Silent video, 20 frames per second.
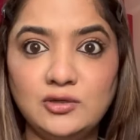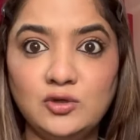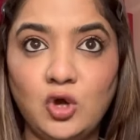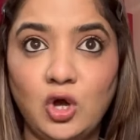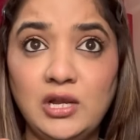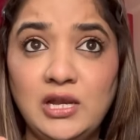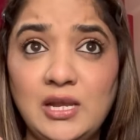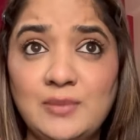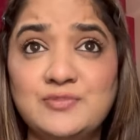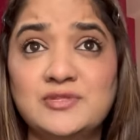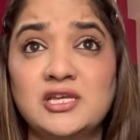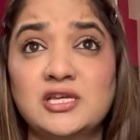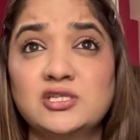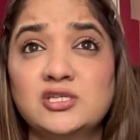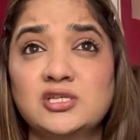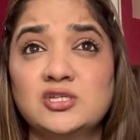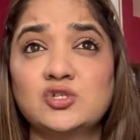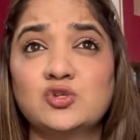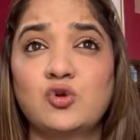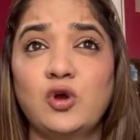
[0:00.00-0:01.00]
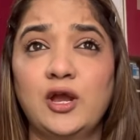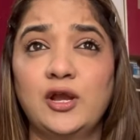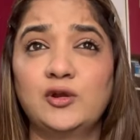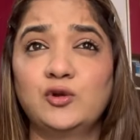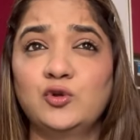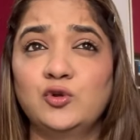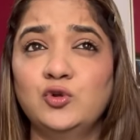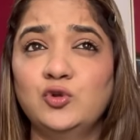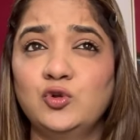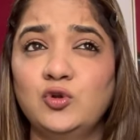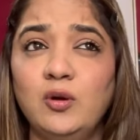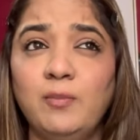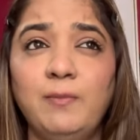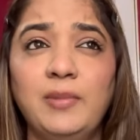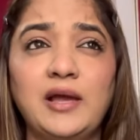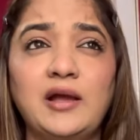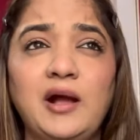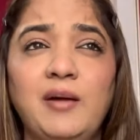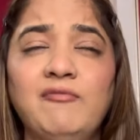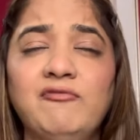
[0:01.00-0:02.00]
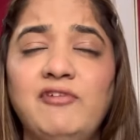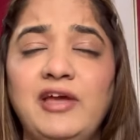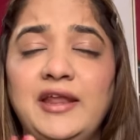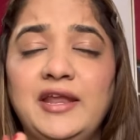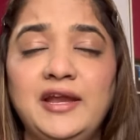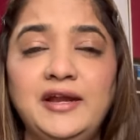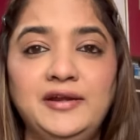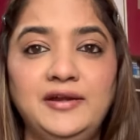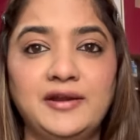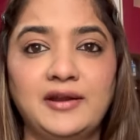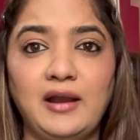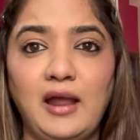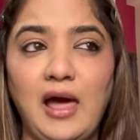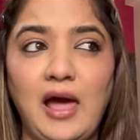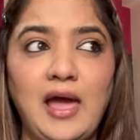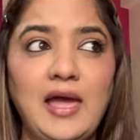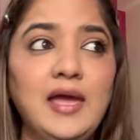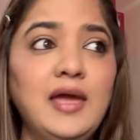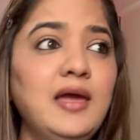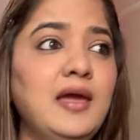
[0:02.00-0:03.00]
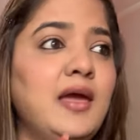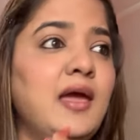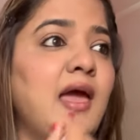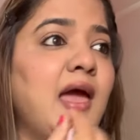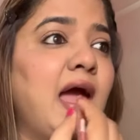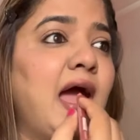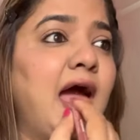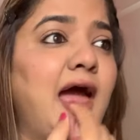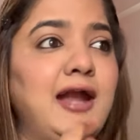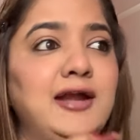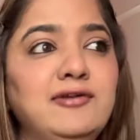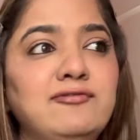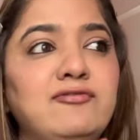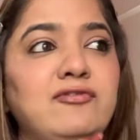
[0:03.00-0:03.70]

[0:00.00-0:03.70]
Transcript: your lips are just going to, you know, become very dry and